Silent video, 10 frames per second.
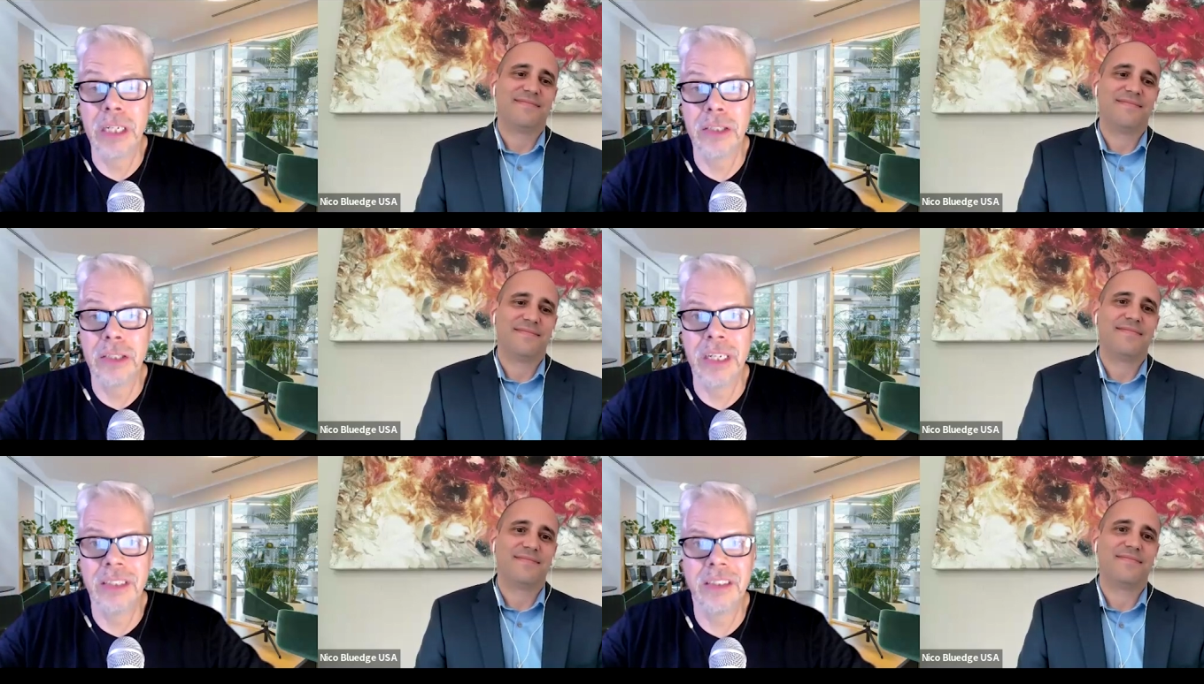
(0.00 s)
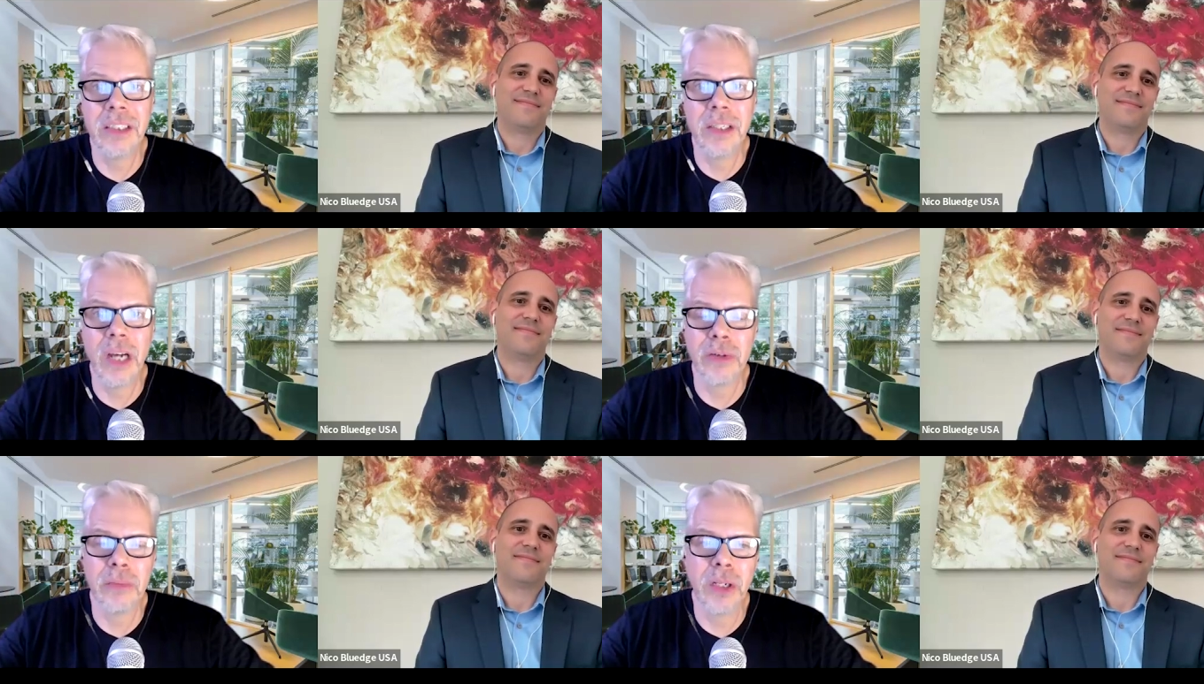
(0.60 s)
Speaker 1: That's fancy. You
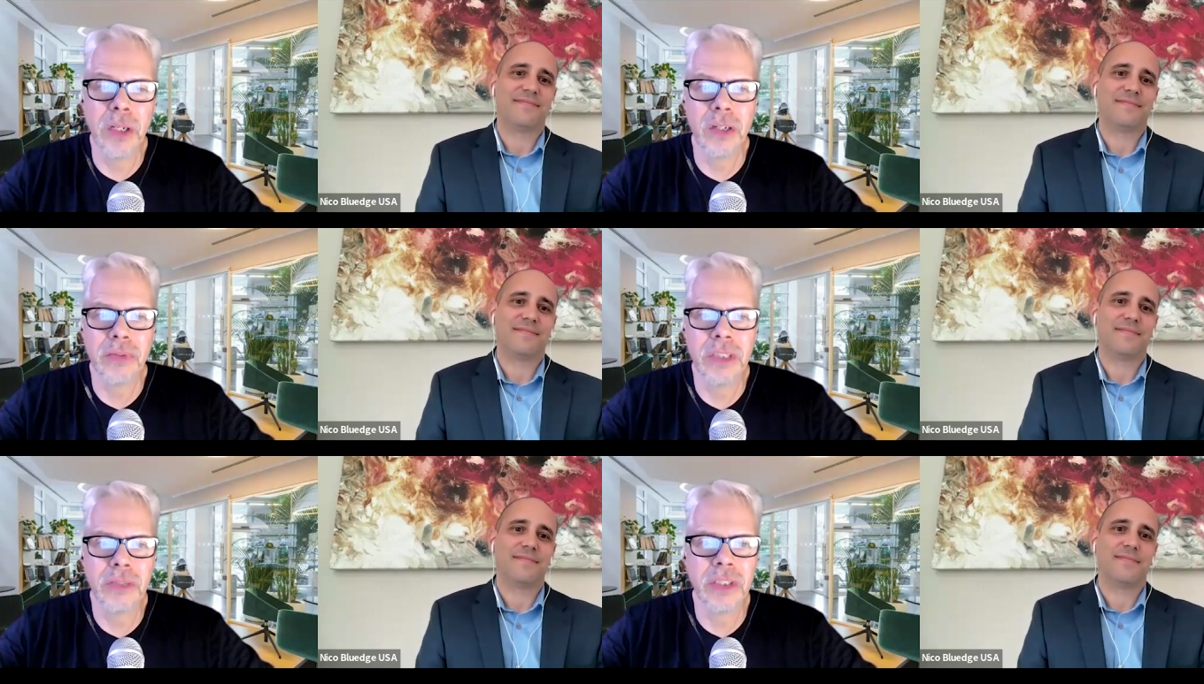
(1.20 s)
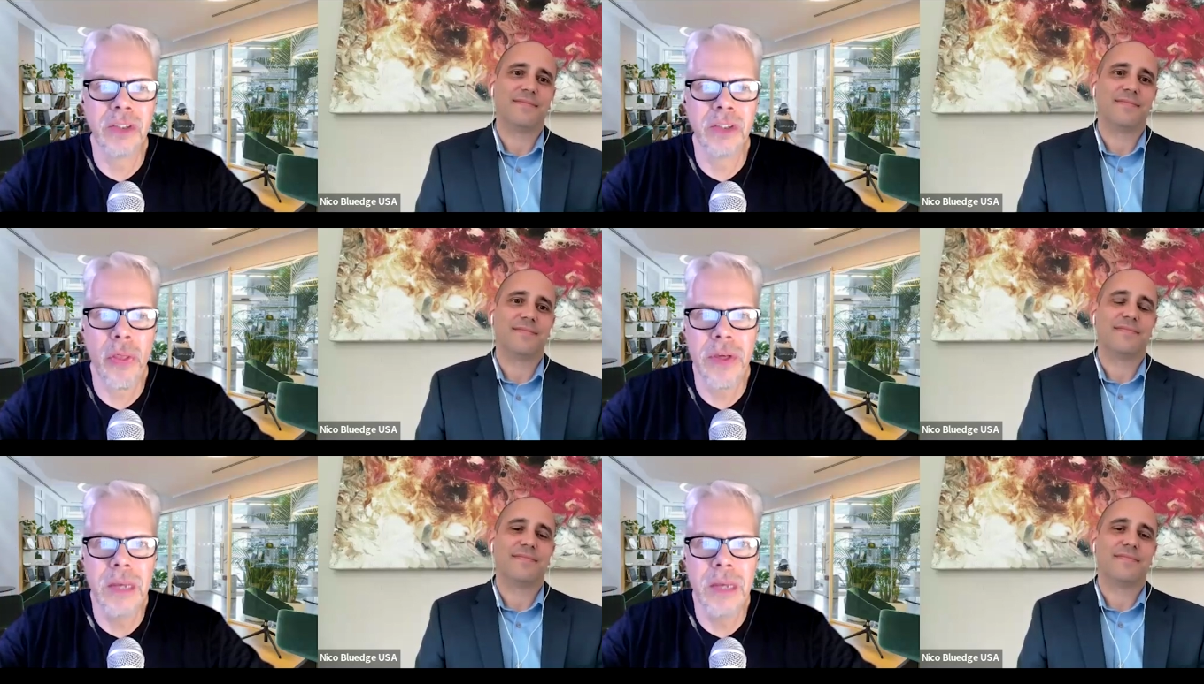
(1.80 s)
have a million of different
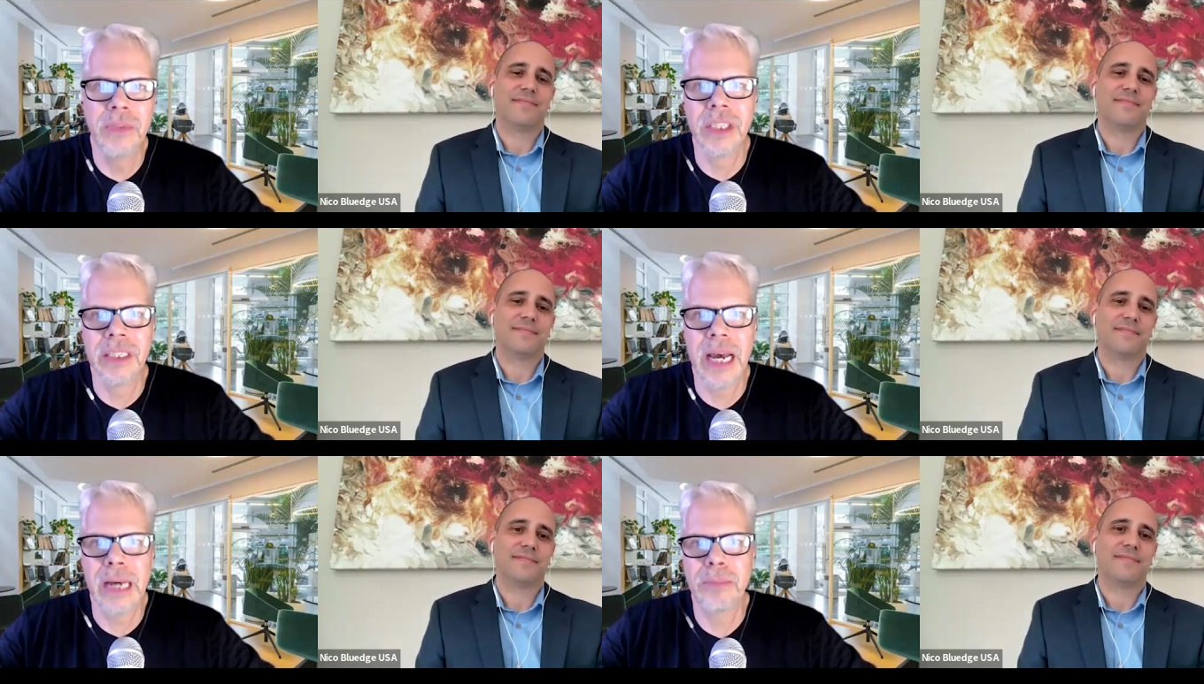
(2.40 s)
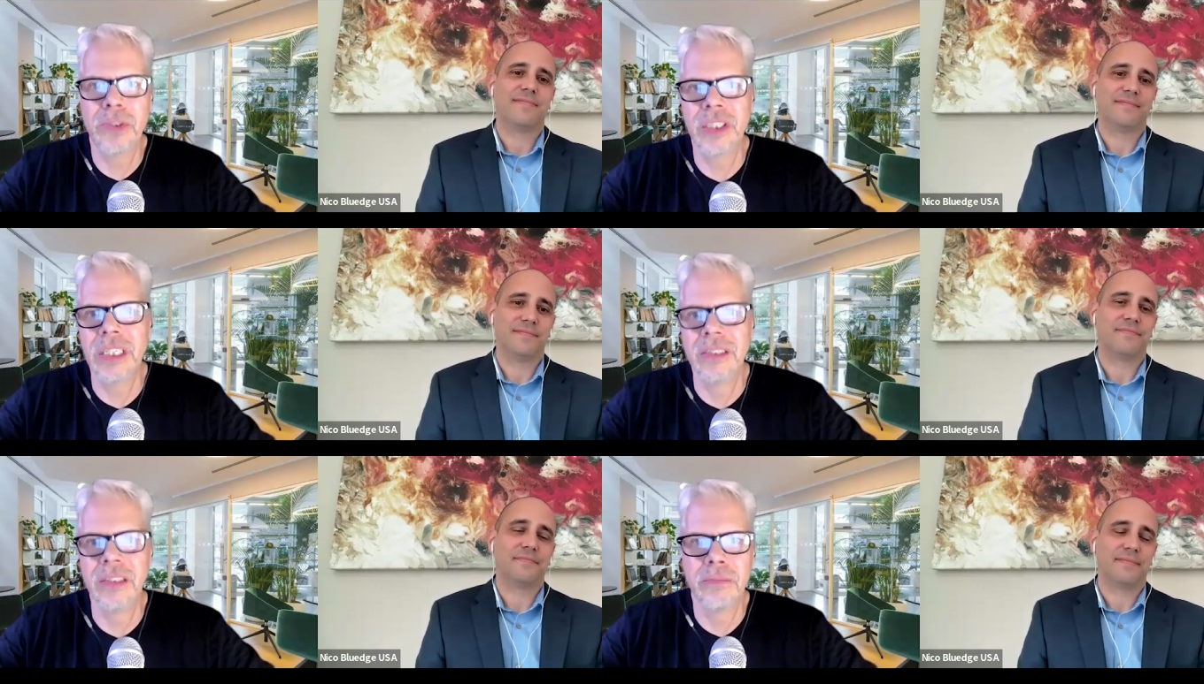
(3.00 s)
themes and apps
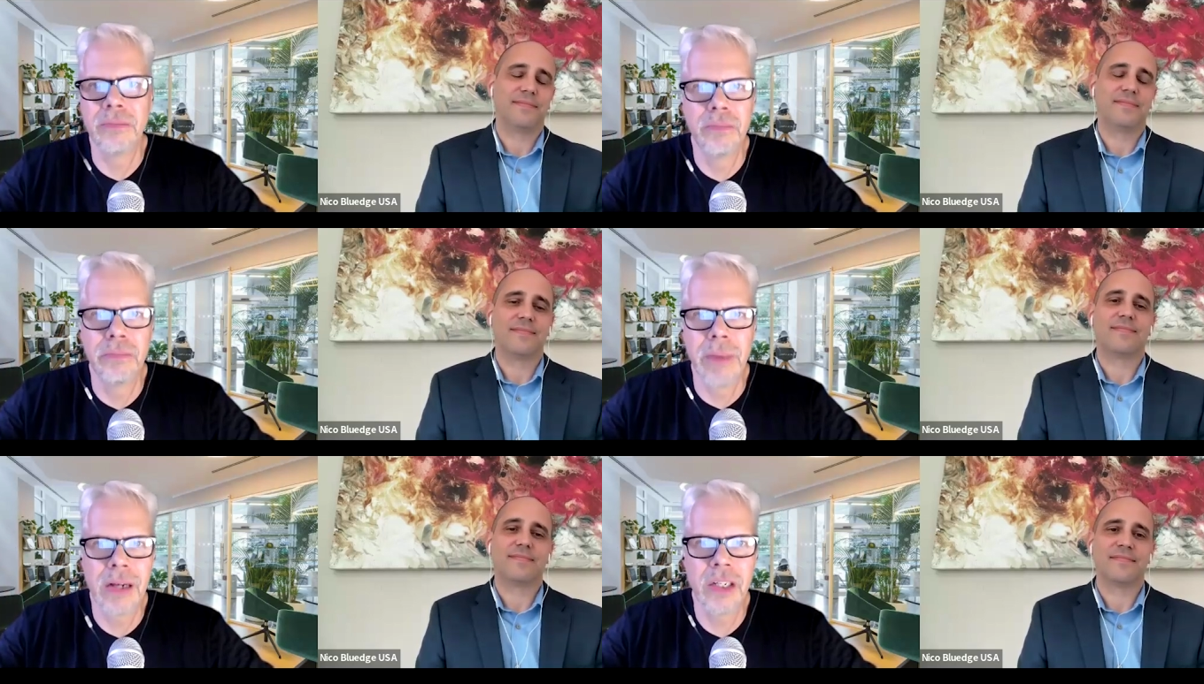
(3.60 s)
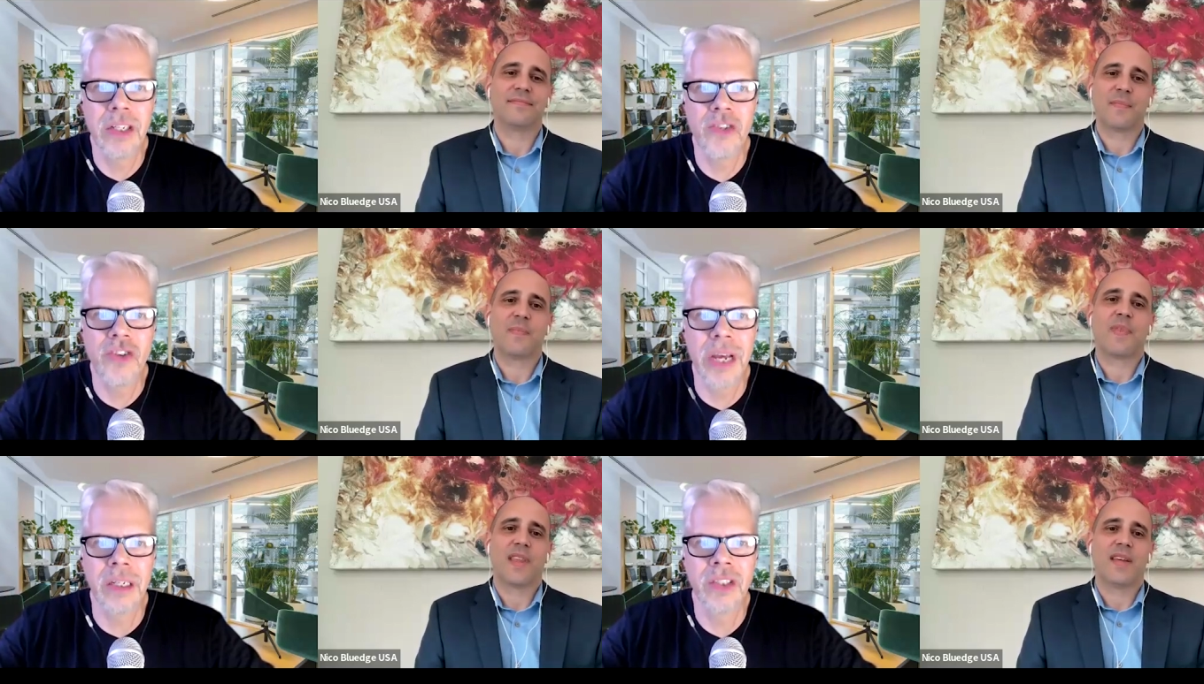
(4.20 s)
and marketing
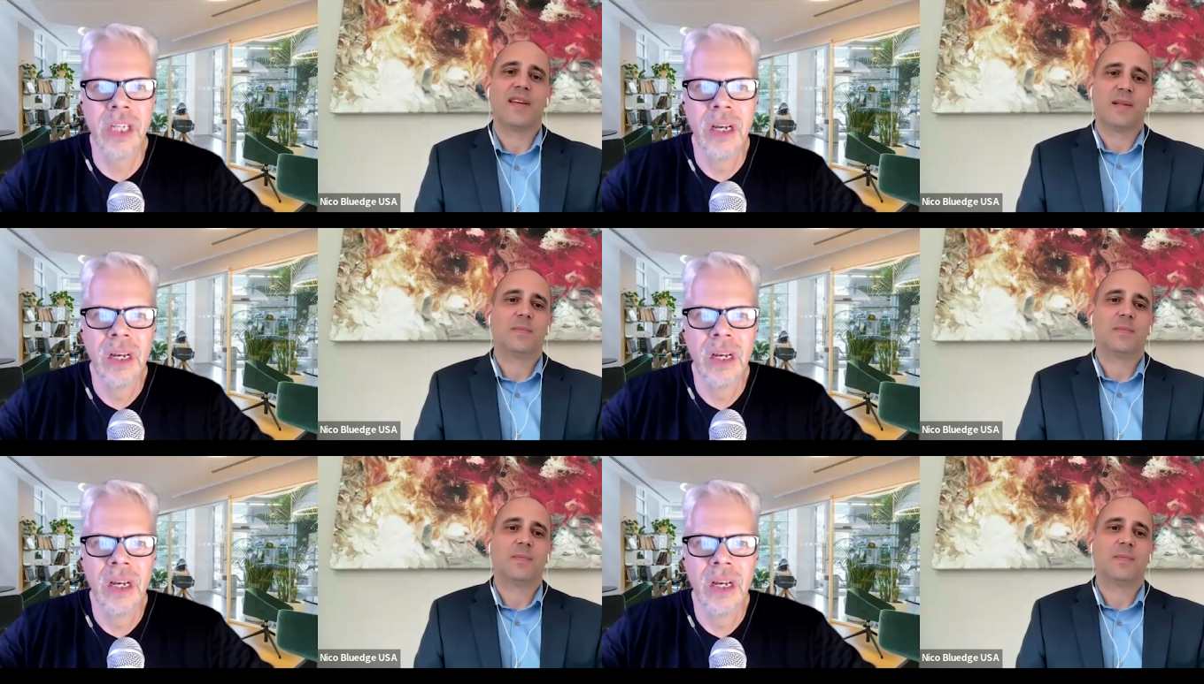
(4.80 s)
channels.